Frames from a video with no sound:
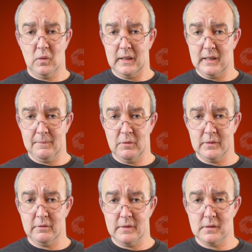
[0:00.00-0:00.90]
quite happy
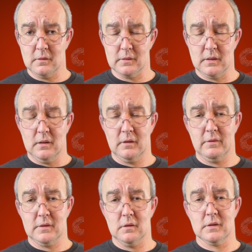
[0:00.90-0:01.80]
with the results. The
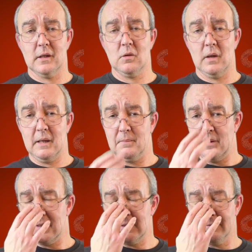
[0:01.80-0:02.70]
results are quite
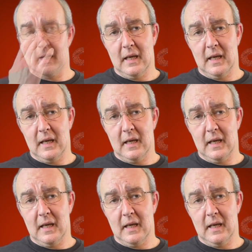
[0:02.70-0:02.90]
impressive,